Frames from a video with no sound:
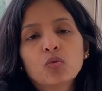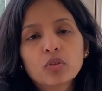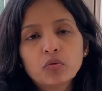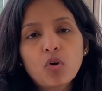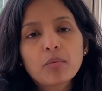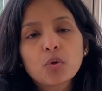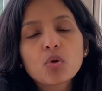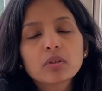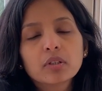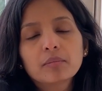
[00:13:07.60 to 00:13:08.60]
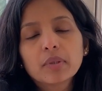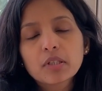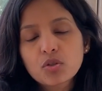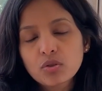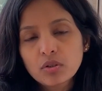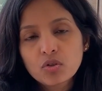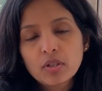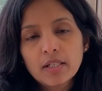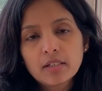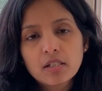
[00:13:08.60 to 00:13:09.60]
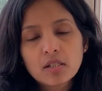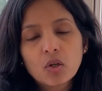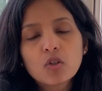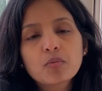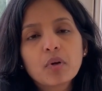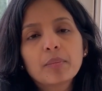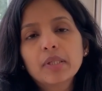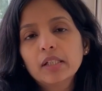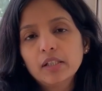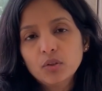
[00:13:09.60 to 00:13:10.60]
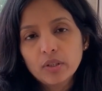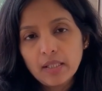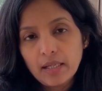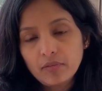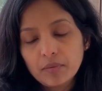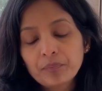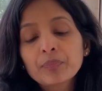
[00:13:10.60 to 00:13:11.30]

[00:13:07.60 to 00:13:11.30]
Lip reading: with warm coconut milk, so that it dissolves properly and you can have it.